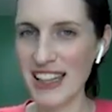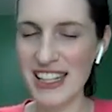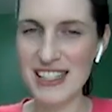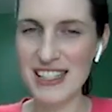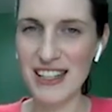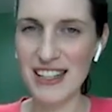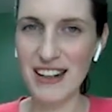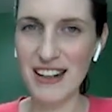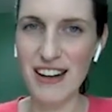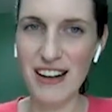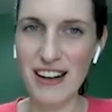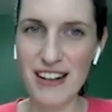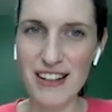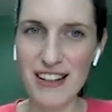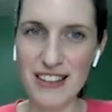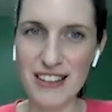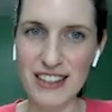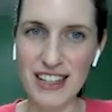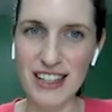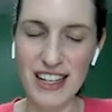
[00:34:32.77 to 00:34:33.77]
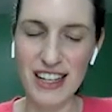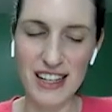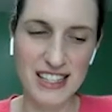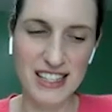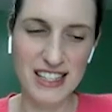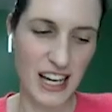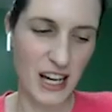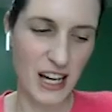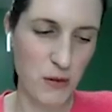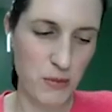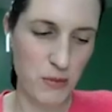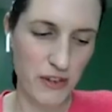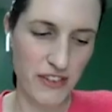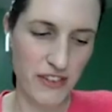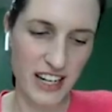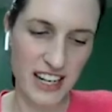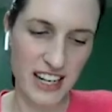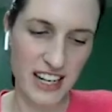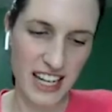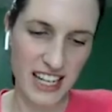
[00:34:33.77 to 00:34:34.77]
These are all to help prevent